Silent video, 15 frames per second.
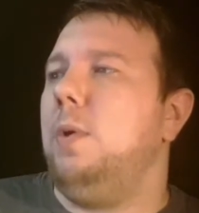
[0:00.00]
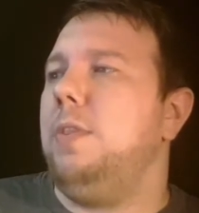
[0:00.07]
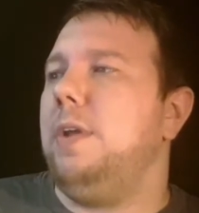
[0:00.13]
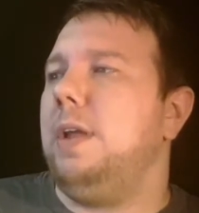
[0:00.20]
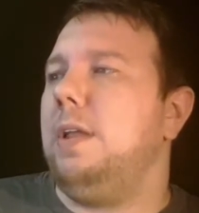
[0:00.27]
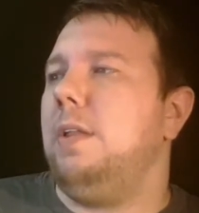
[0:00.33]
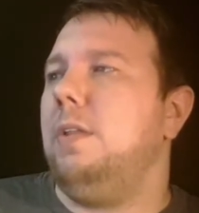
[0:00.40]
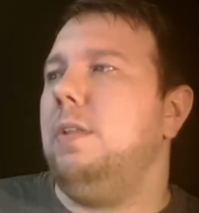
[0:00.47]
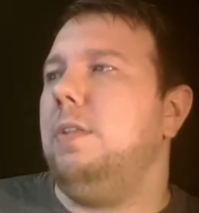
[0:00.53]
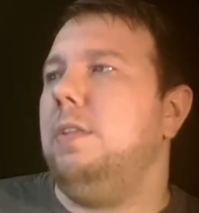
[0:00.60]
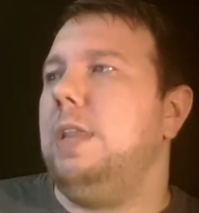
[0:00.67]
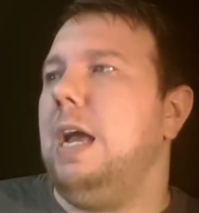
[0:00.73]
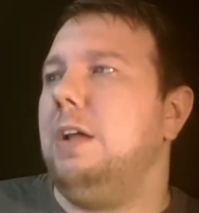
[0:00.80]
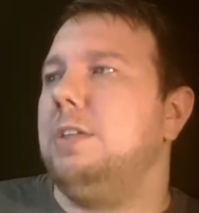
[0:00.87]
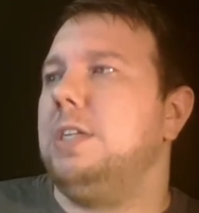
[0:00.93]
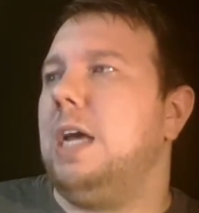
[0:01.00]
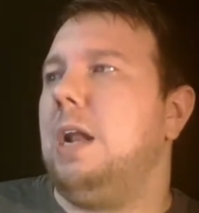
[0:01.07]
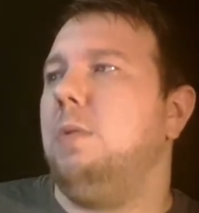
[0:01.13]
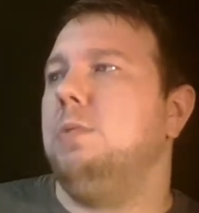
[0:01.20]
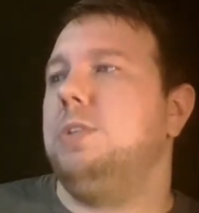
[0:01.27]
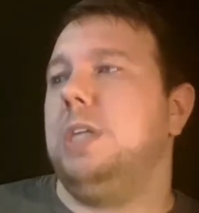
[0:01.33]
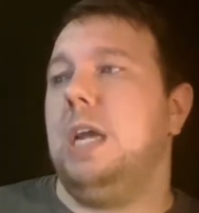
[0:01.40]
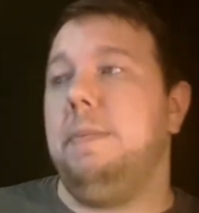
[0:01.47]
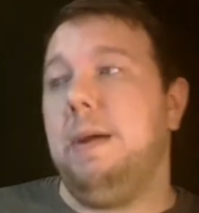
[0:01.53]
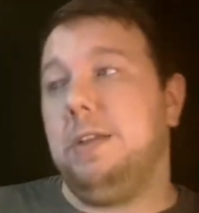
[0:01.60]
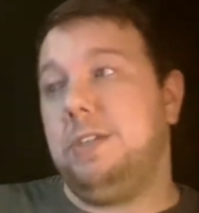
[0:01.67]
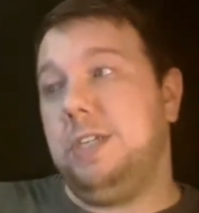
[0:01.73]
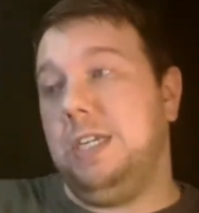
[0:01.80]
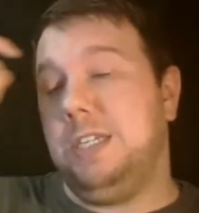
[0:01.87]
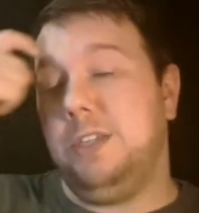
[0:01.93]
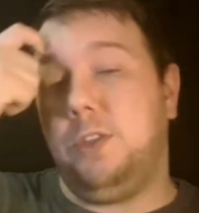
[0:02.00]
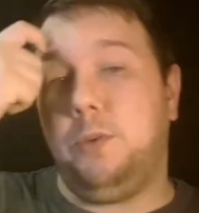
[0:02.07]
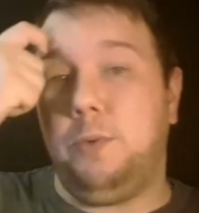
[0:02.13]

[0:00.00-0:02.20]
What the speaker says: only thing downside I will say about Season